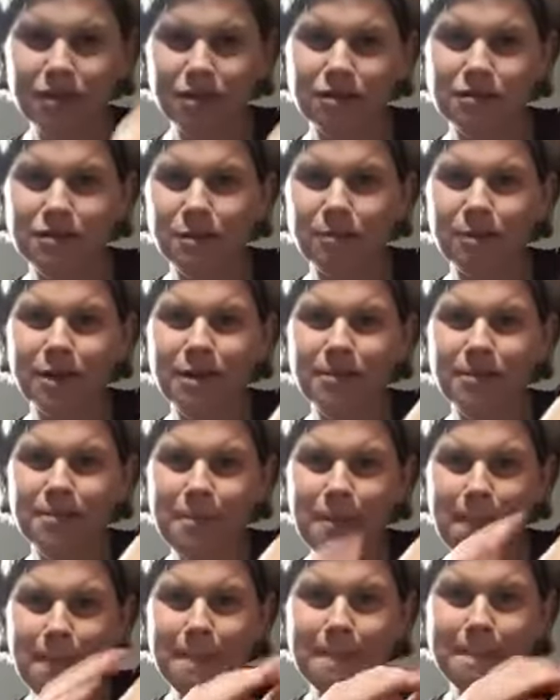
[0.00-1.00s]
grab it,
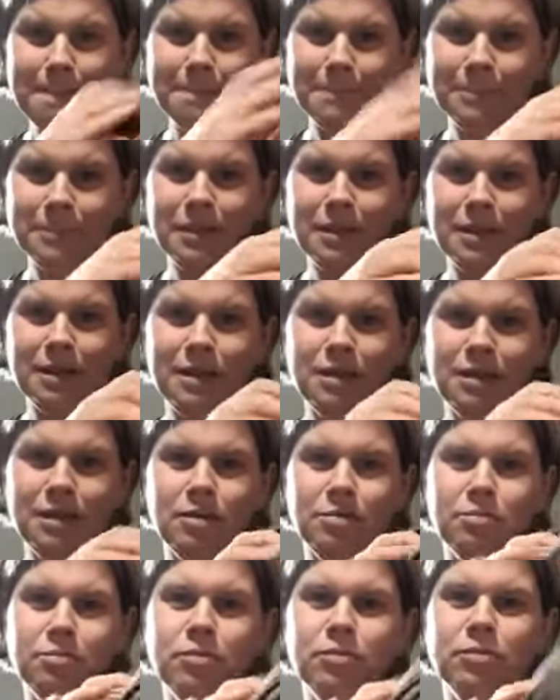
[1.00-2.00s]

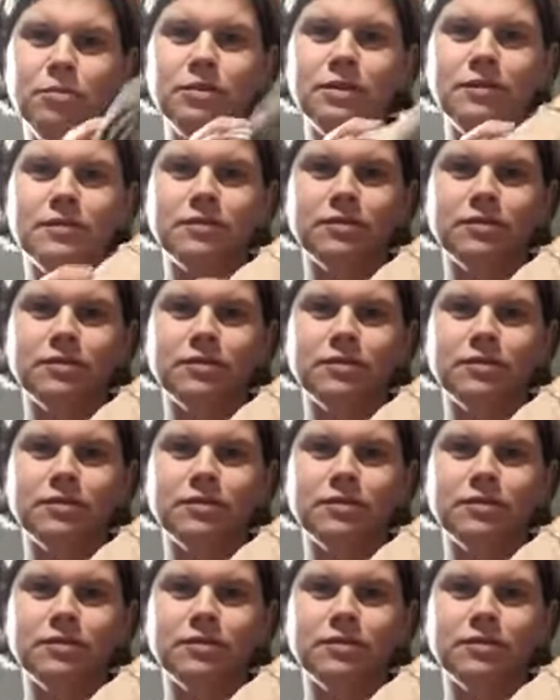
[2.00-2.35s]
pull it